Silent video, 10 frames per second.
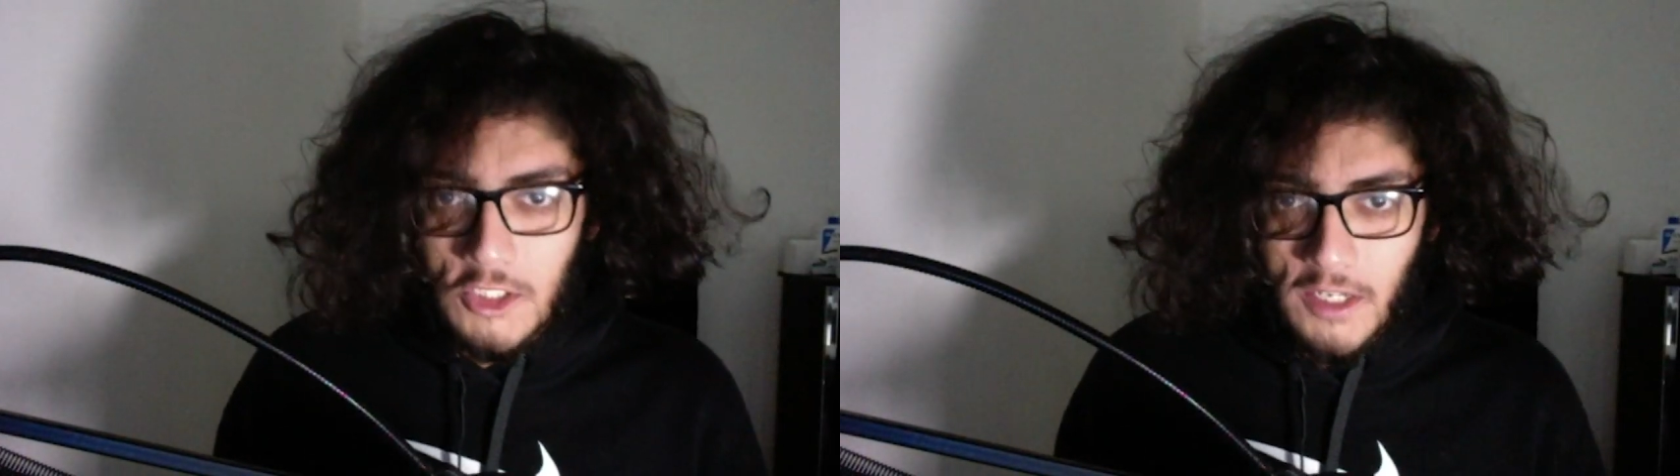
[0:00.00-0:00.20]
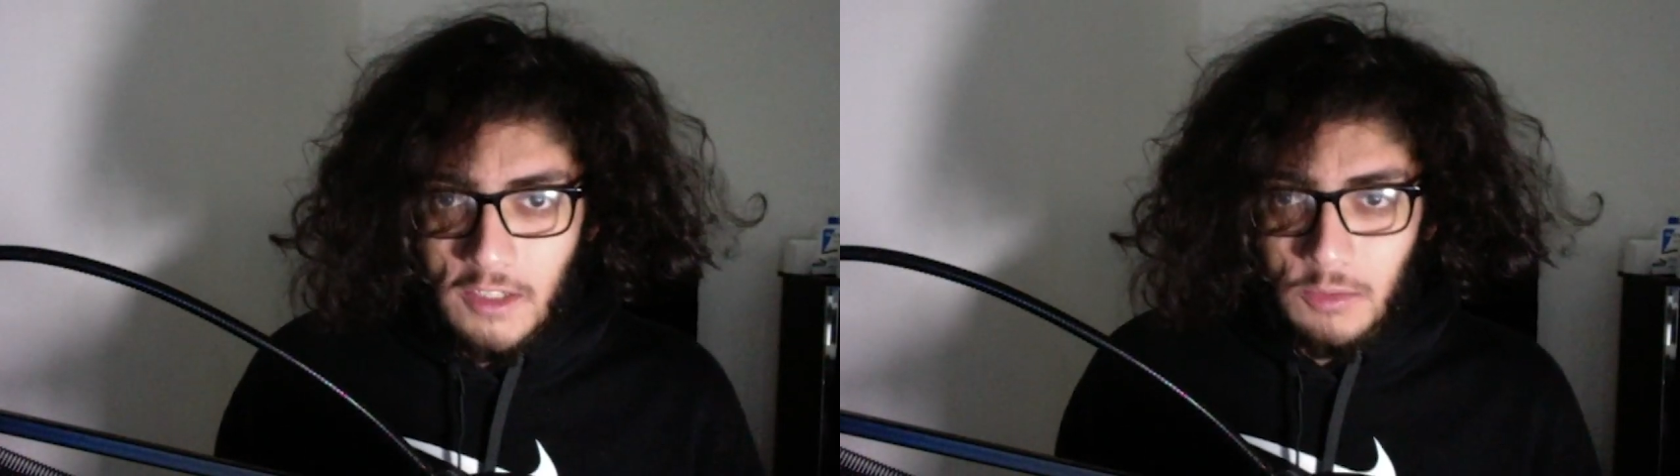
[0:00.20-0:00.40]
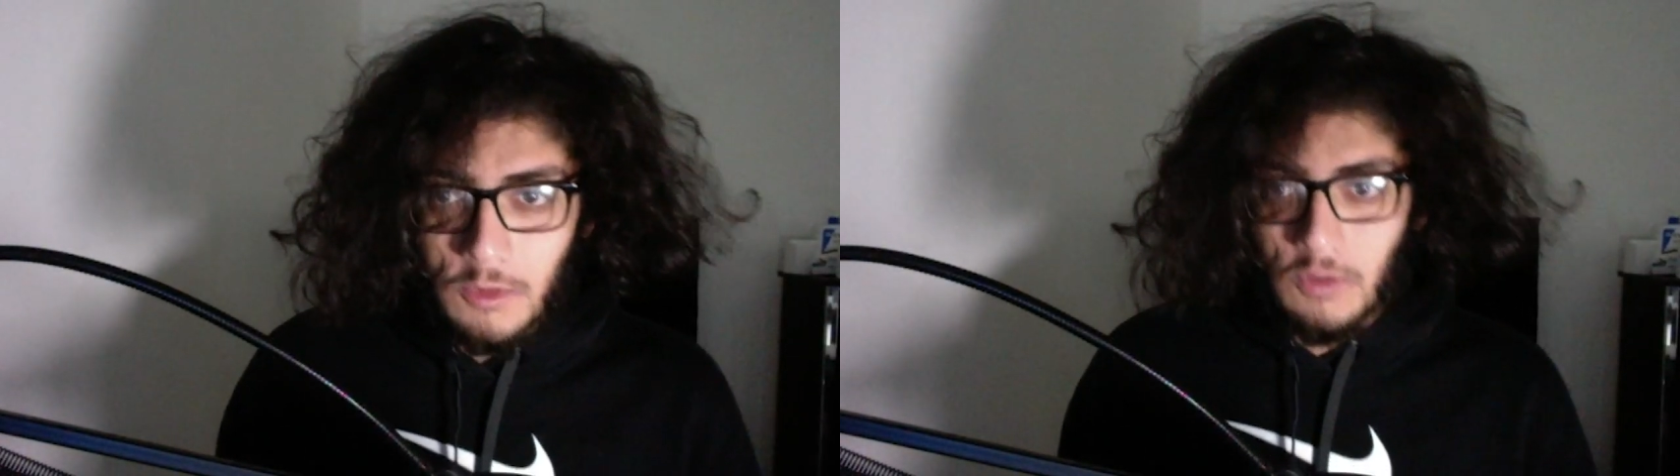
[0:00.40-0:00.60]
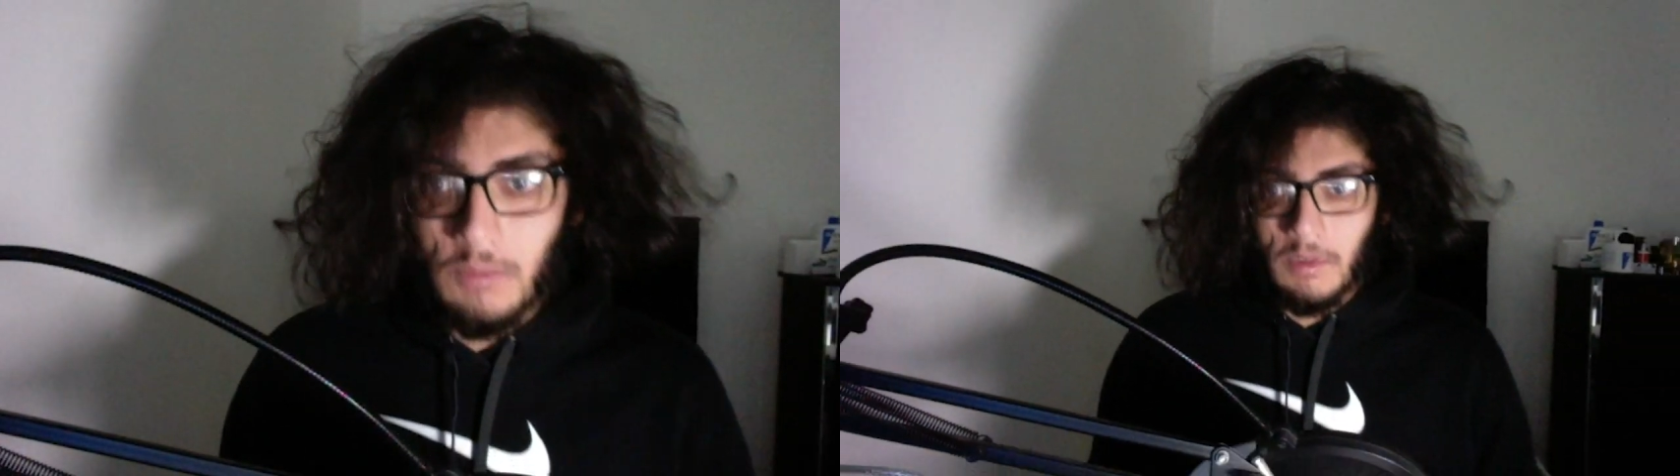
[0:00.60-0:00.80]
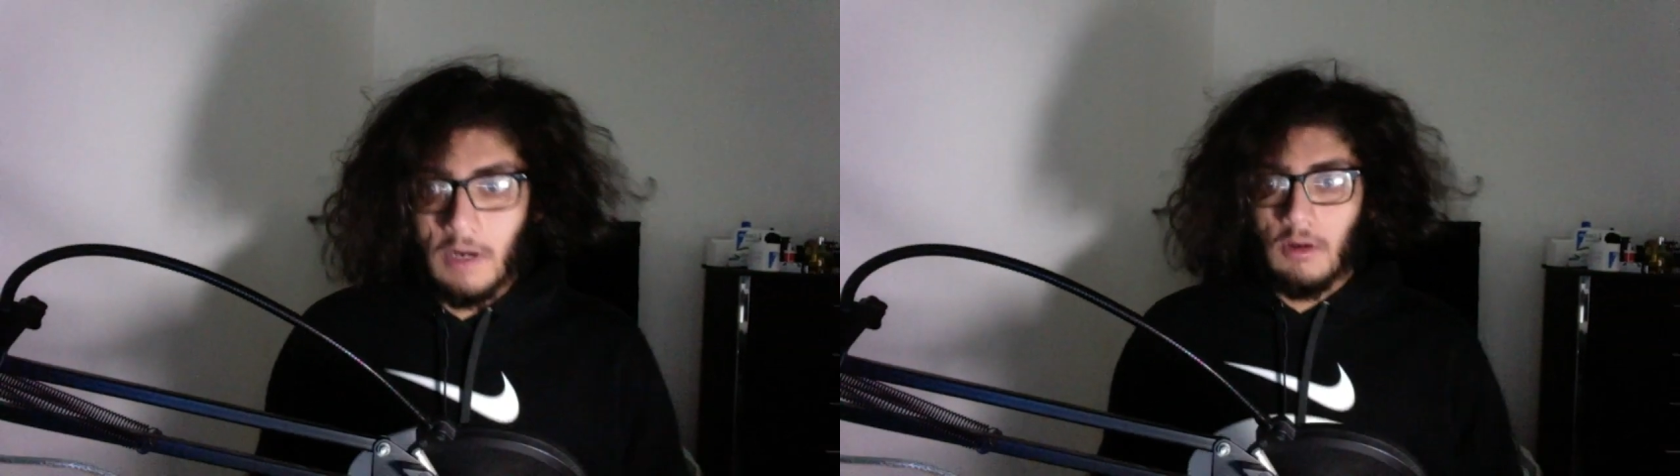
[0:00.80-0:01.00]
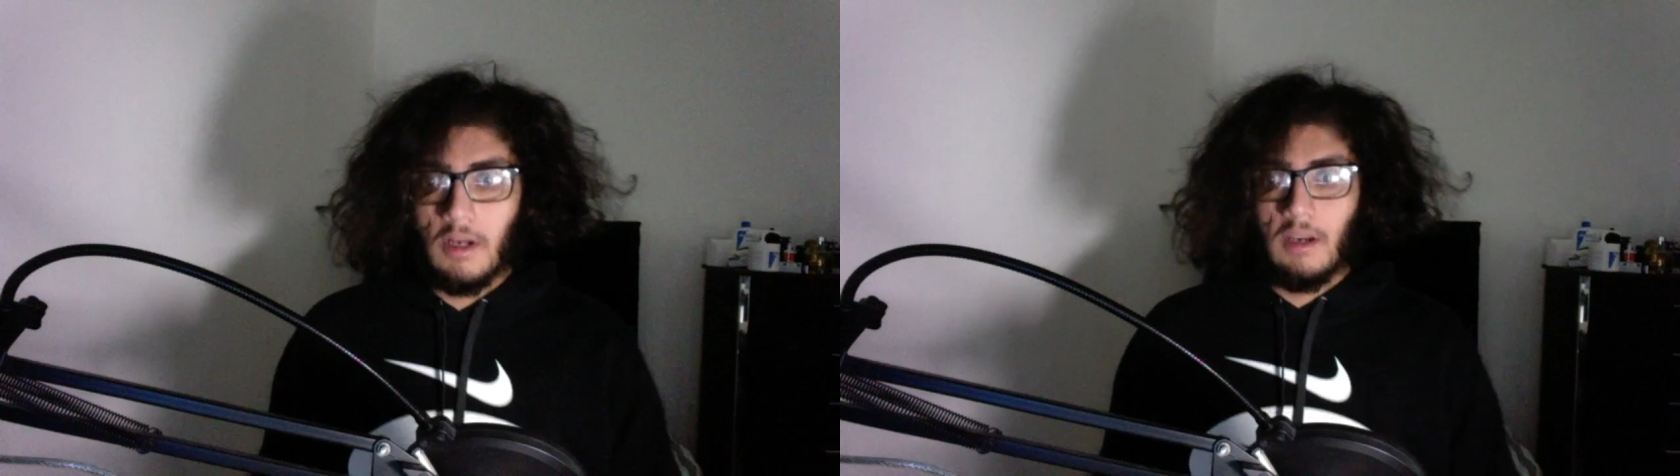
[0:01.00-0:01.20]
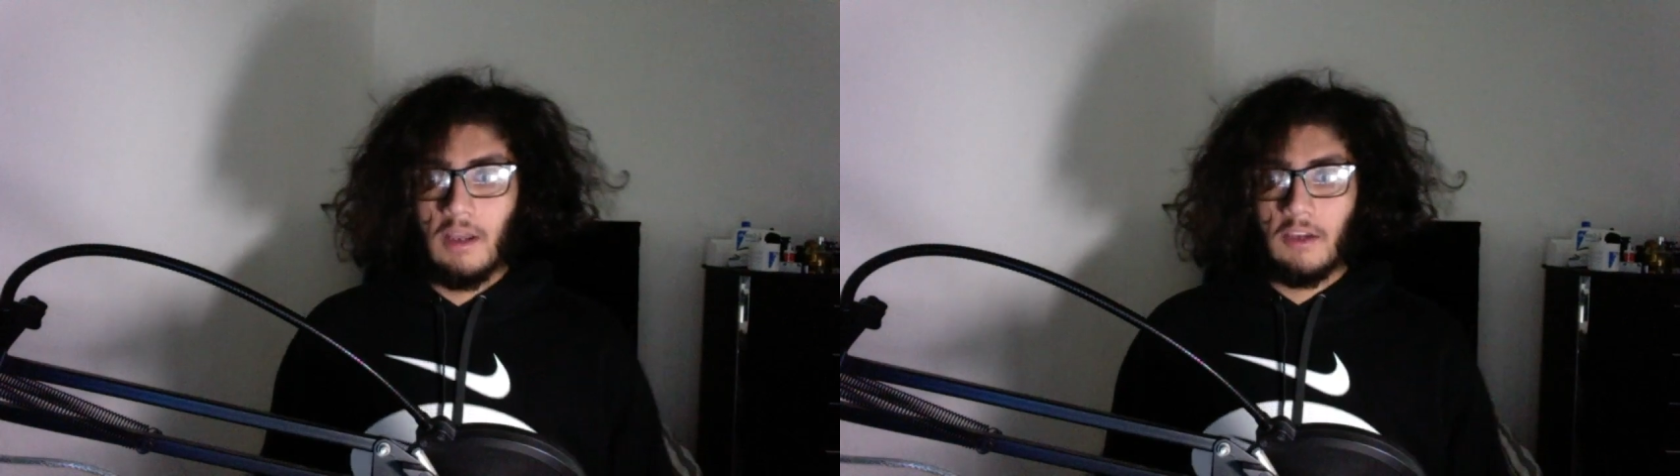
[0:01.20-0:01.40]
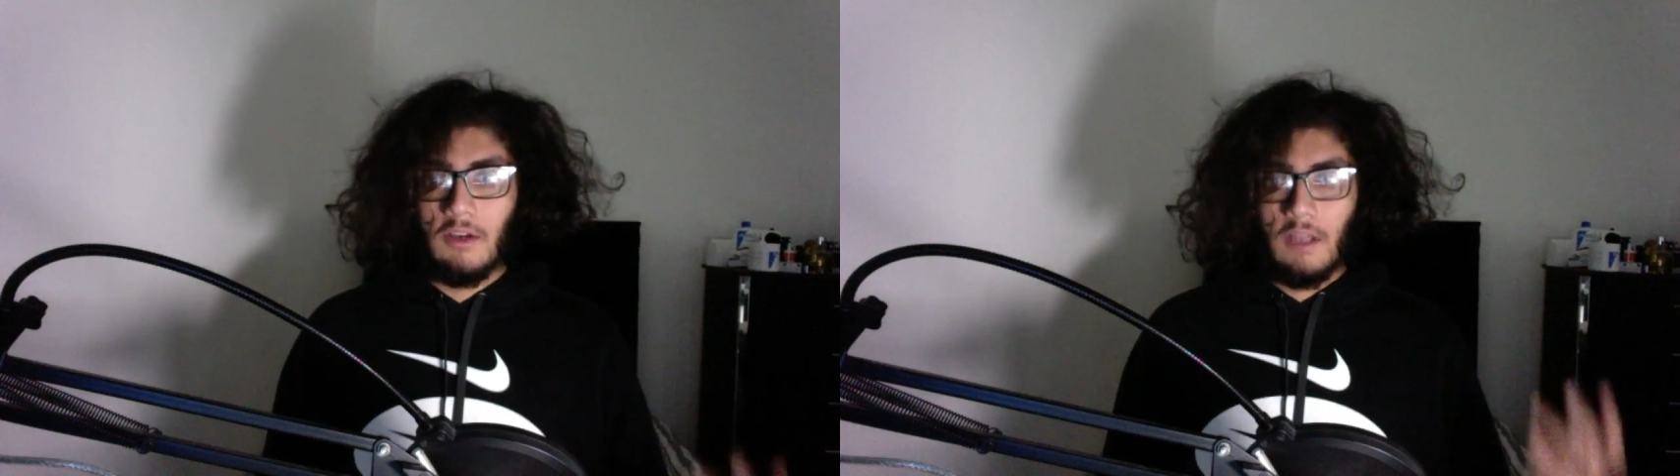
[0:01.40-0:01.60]
genders between battle, and
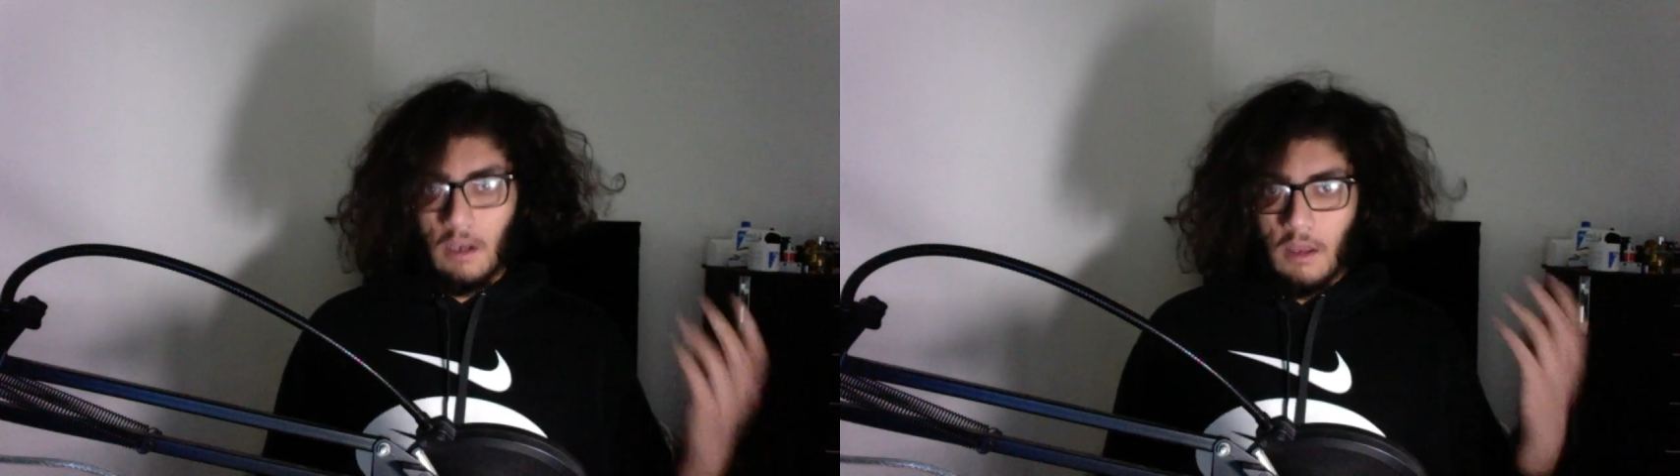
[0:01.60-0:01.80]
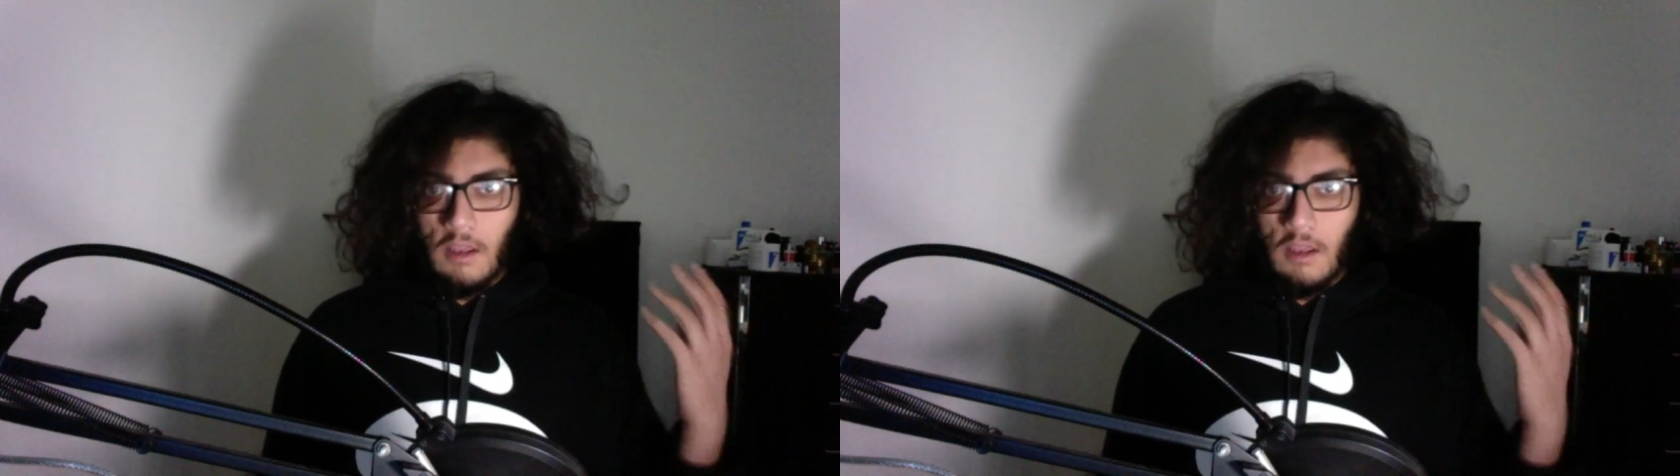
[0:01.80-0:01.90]
like you can